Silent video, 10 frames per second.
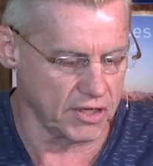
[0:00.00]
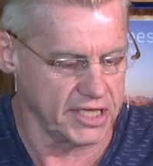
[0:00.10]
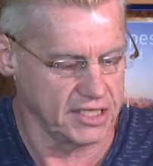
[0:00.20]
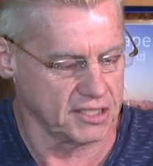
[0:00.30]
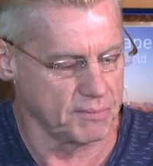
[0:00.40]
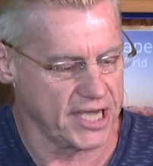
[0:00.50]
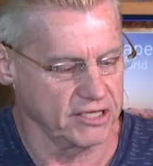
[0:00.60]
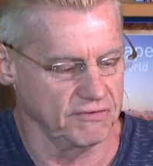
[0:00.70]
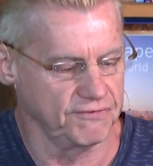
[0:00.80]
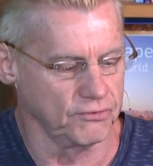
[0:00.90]
I hit the
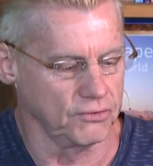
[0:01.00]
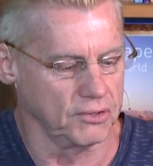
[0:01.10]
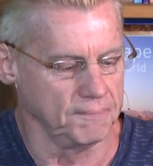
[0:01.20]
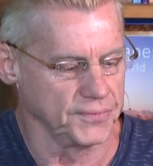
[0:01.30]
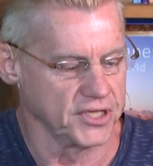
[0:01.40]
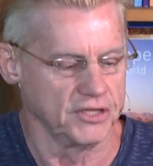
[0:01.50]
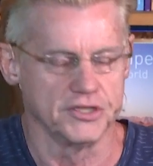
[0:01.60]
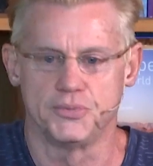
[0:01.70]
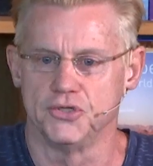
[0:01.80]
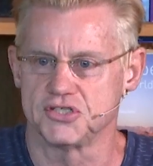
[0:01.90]
button for
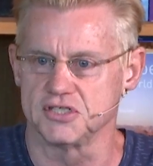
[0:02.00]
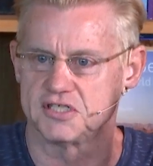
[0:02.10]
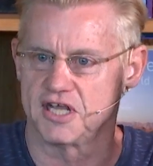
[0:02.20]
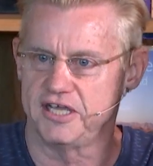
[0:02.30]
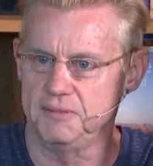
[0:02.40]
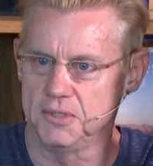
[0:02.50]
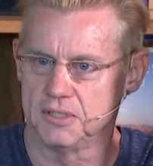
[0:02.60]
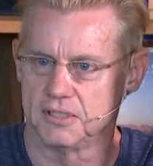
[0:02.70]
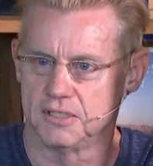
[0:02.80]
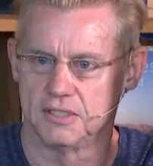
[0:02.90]
the person's
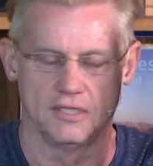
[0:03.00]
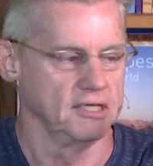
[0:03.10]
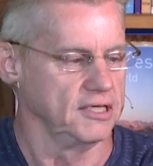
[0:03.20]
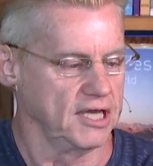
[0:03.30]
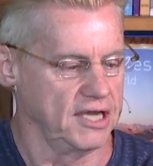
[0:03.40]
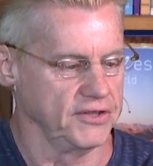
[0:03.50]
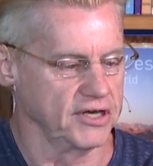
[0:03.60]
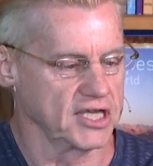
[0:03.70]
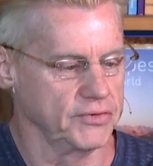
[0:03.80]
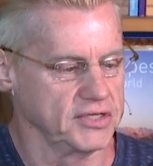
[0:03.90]
name, and then
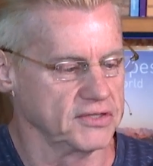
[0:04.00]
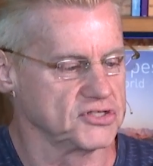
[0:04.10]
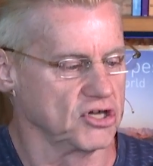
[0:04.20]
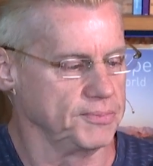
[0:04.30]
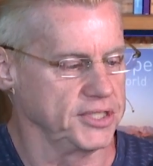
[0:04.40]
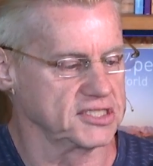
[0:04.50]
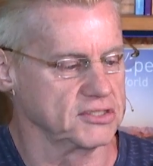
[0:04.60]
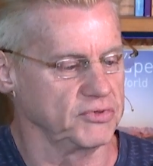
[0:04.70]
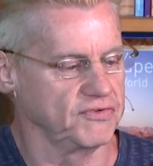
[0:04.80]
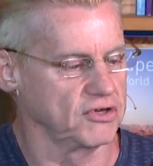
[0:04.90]
I go into the topics
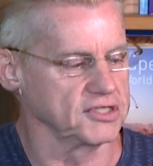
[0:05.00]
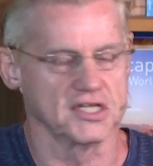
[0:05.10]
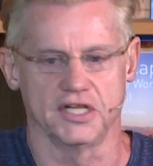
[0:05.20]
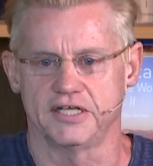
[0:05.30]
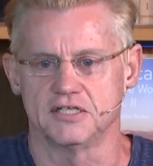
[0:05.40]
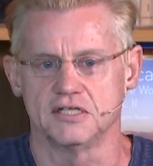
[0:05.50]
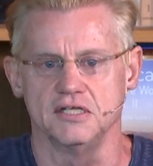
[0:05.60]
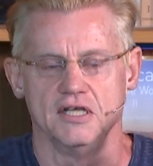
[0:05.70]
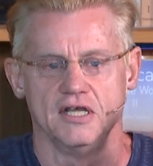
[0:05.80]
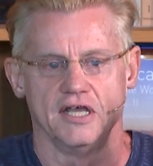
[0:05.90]
that we've got
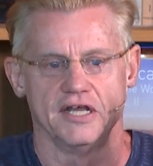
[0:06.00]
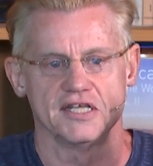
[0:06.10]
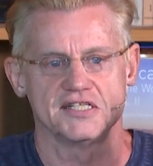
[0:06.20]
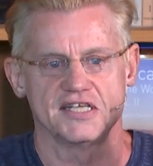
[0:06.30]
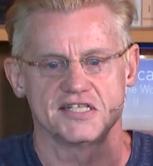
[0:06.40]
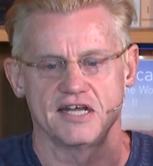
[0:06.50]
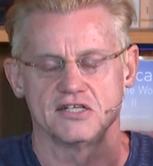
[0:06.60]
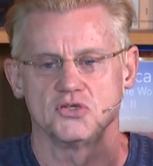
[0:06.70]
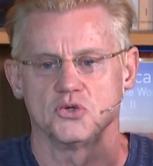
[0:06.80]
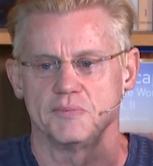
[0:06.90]
selected, and as they start
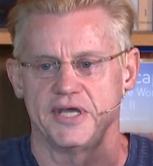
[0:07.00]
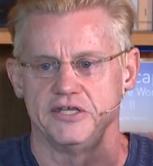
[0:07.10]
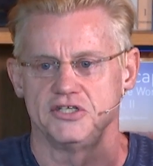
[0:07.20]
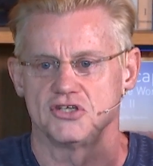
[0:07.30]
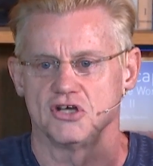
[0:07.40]
to talk about each